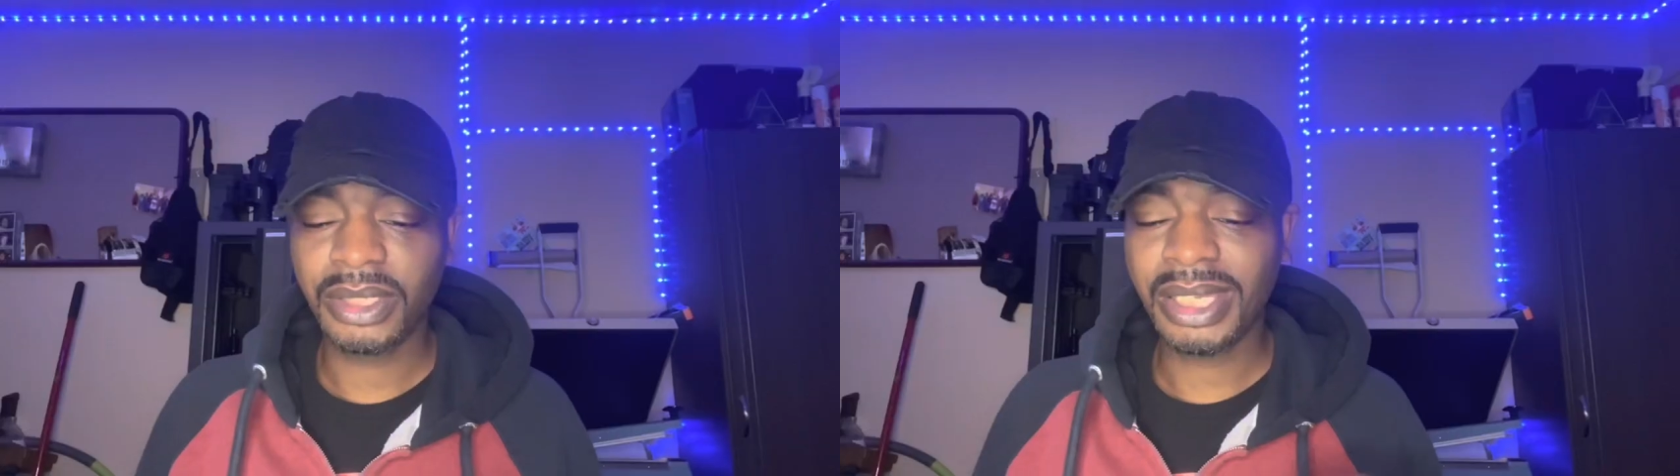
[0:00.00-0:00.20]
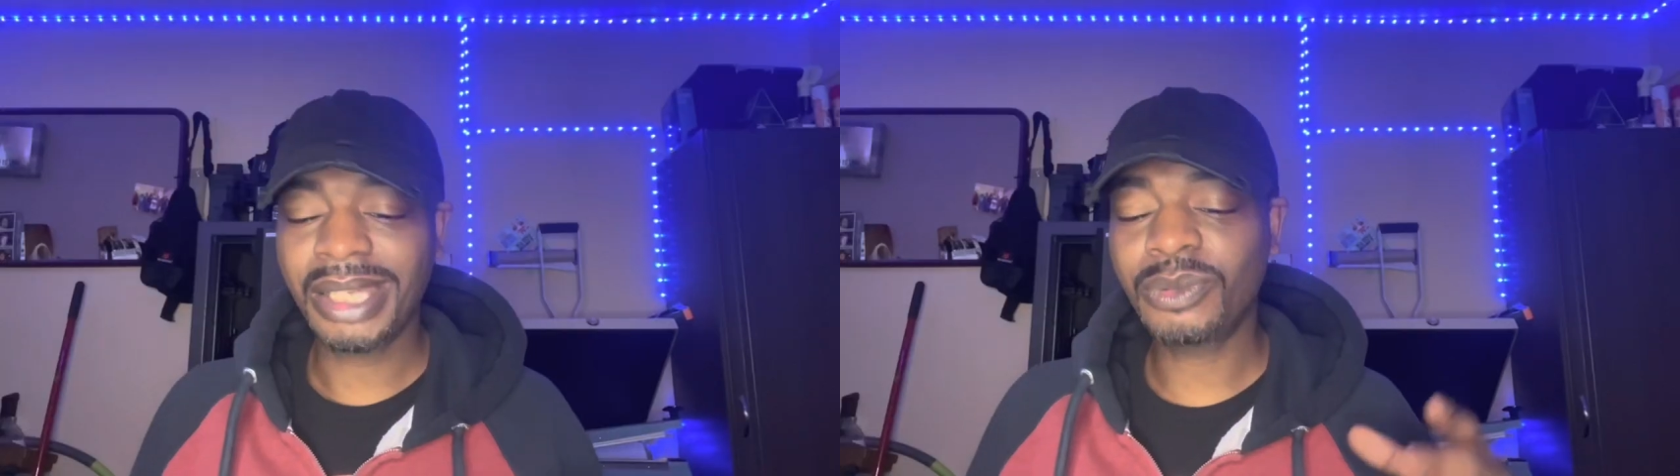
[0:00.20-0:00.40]

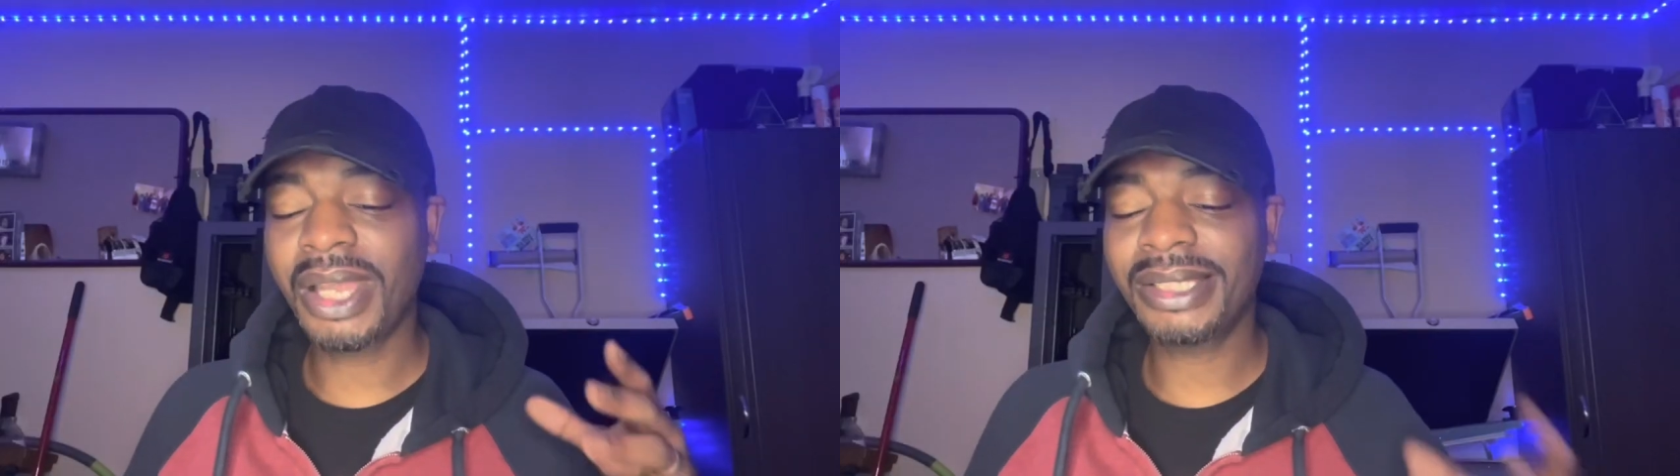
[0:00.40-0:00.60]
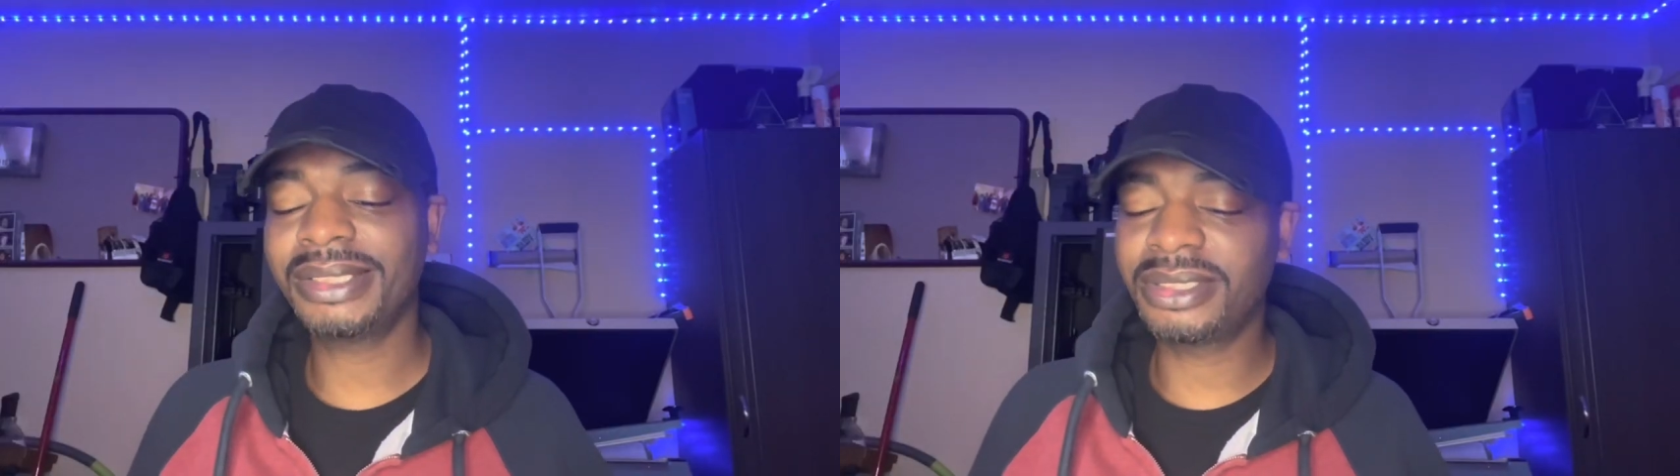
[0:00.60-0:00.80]
How do
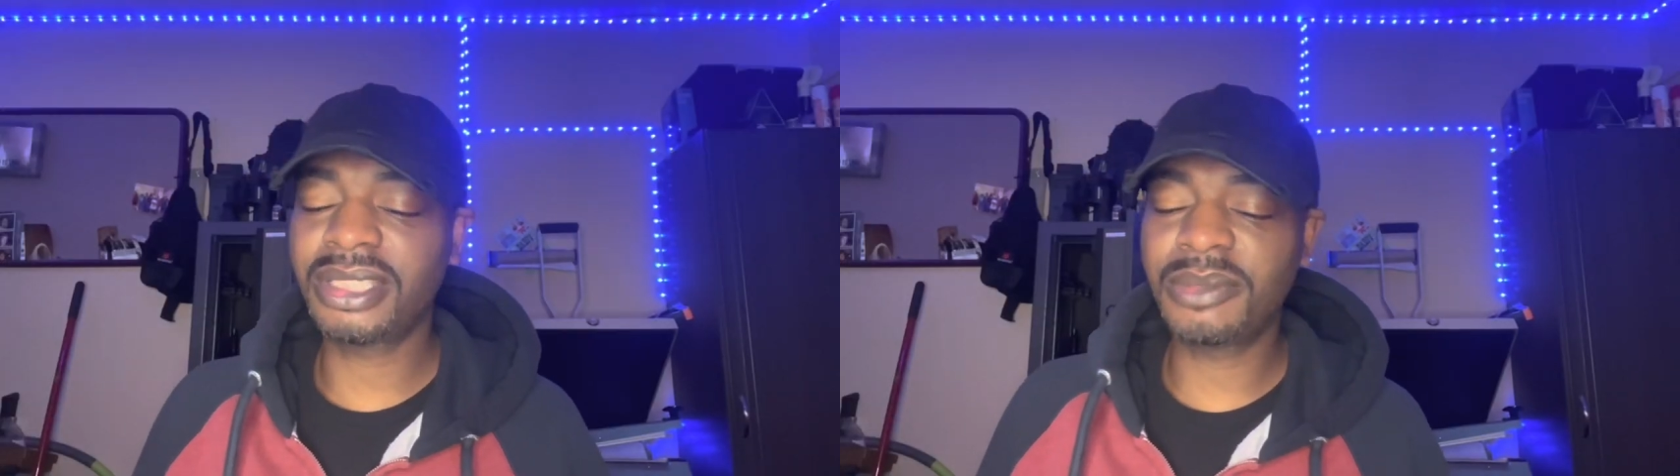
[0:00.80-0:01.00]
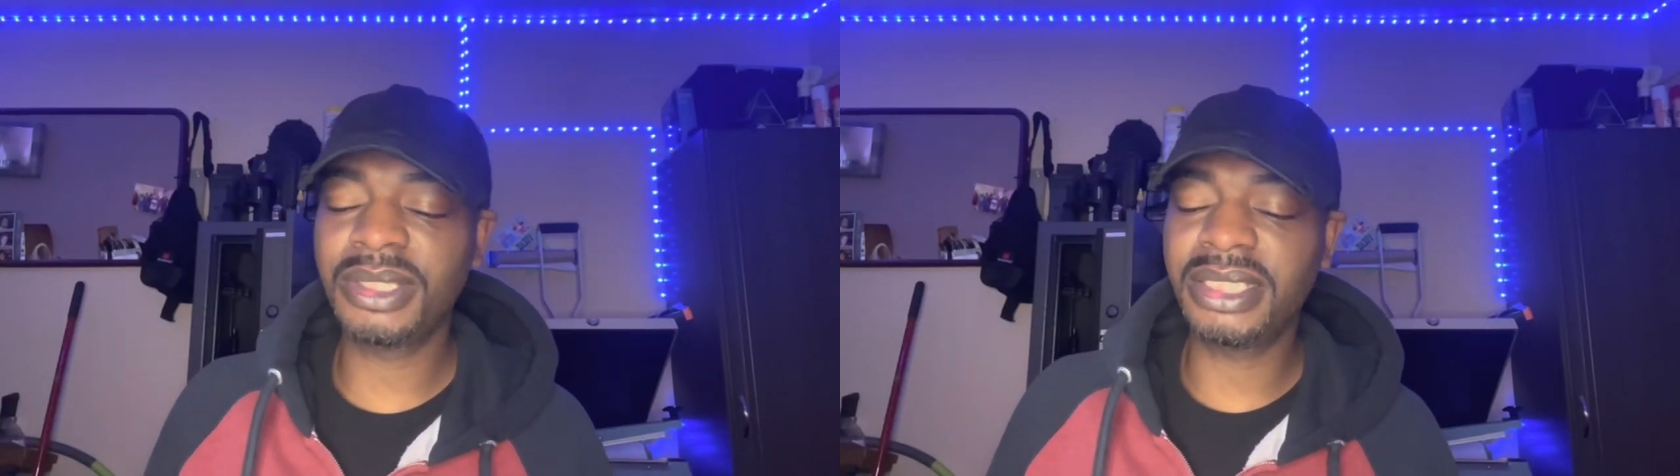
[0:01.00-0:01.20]
I get
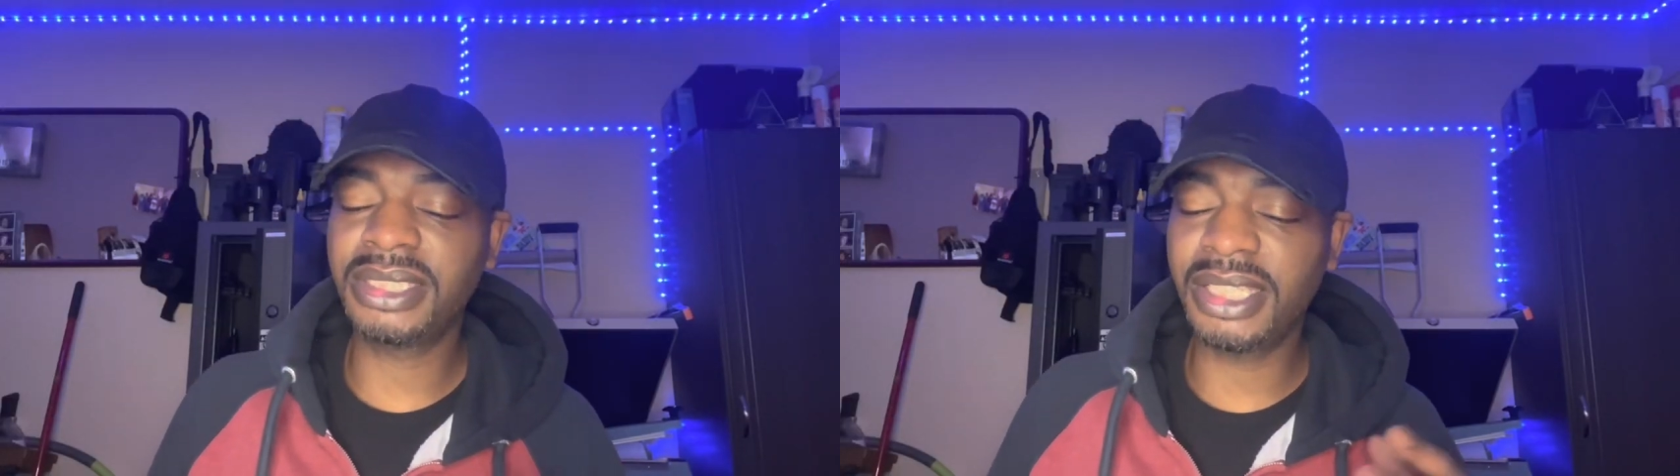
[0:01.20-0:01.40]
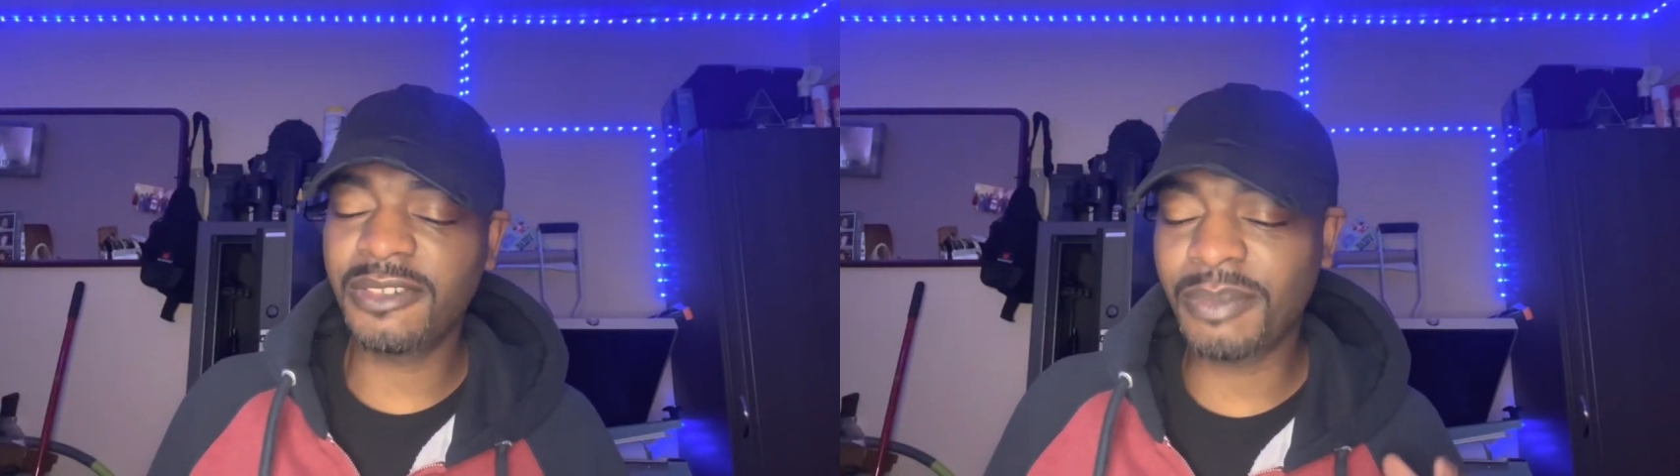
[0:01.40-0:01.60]

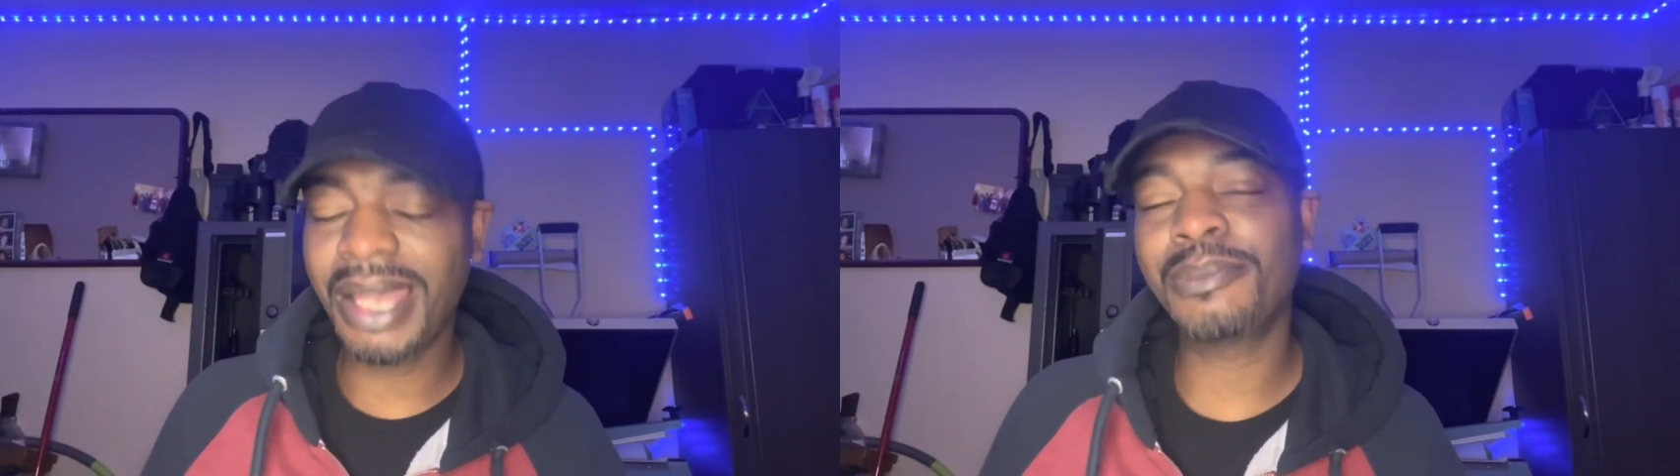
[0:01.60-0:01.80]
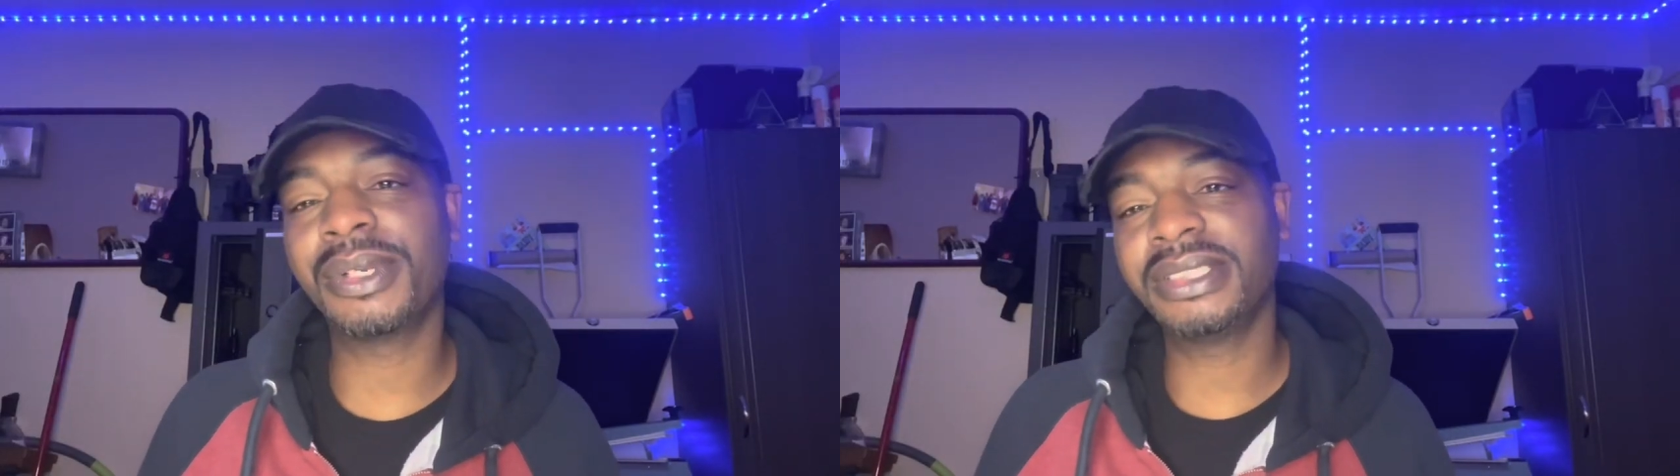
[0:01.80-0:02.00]
determination if
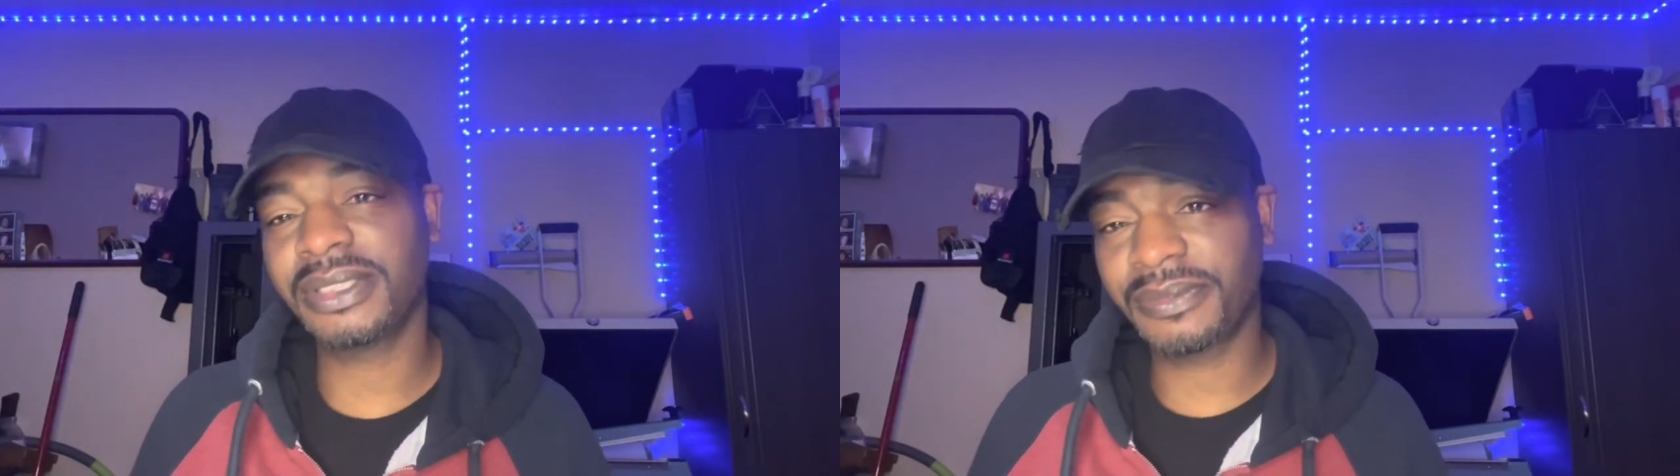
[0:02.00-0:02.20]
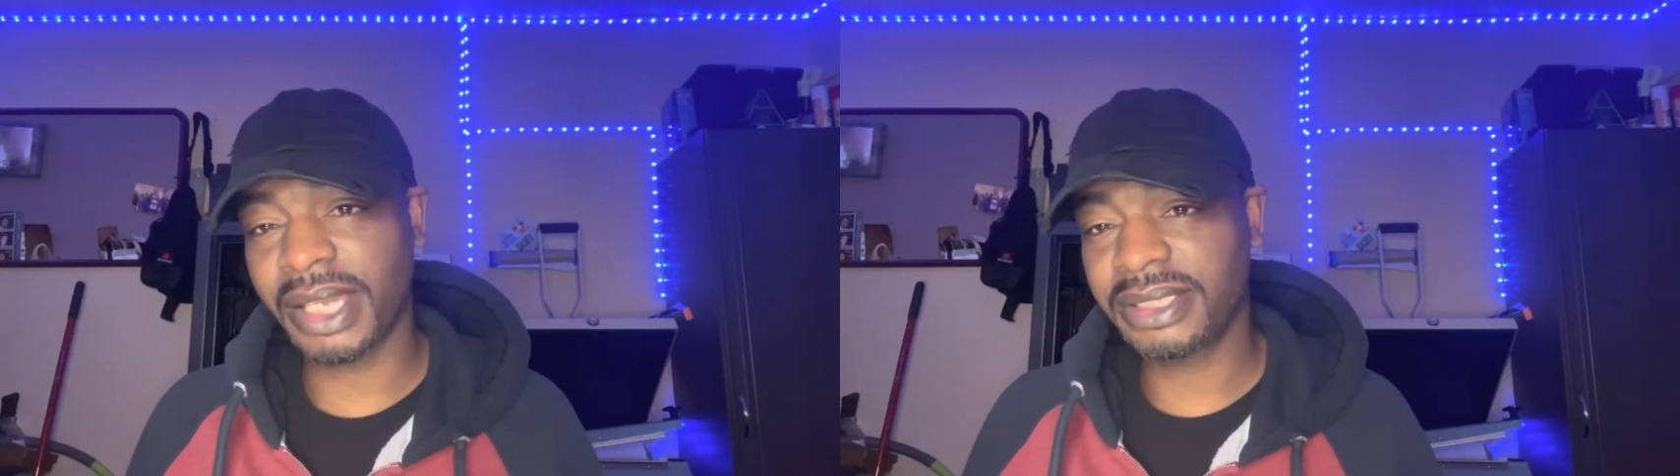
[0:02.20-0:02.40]
my brace
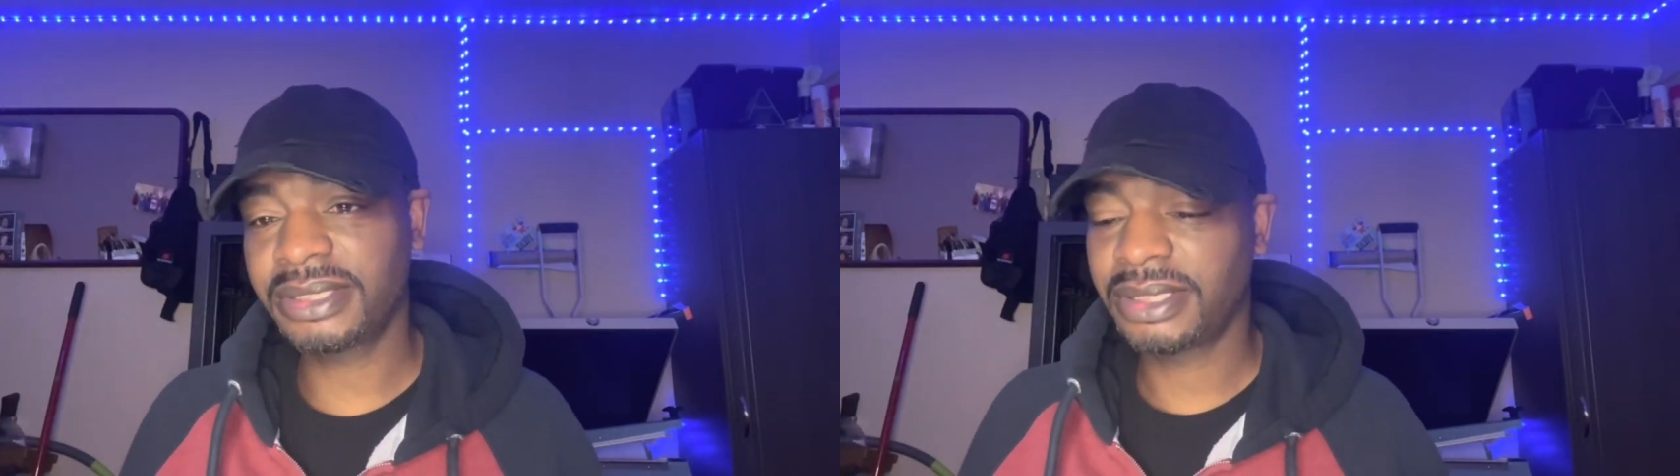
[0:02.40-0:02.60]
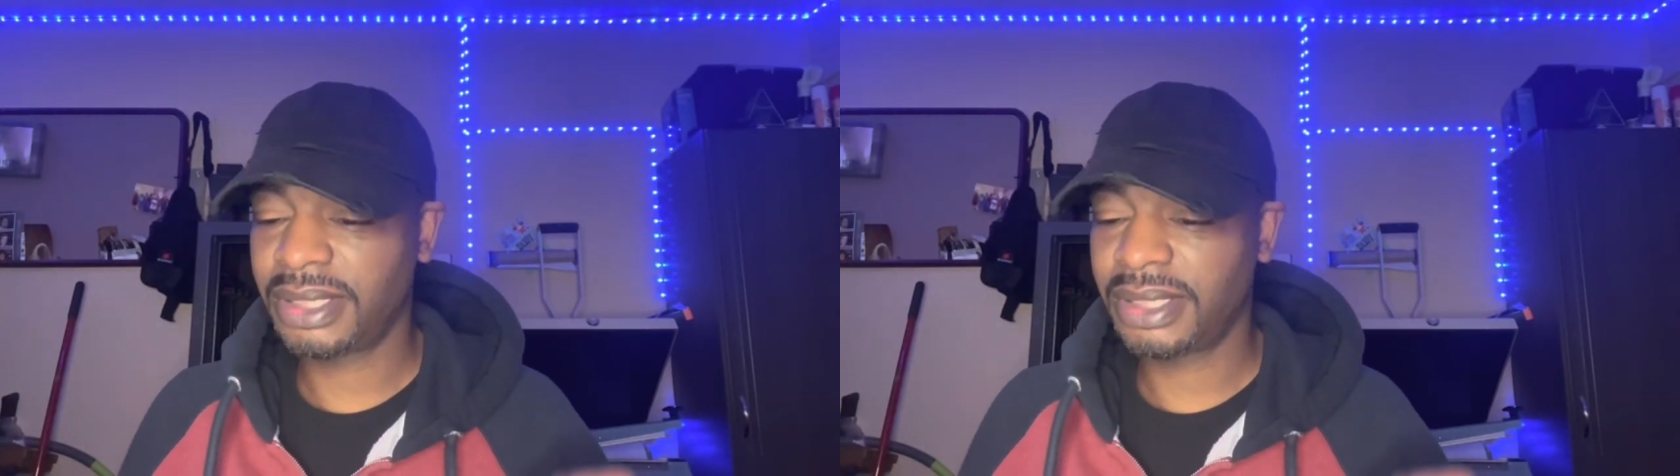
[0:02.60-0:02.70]
device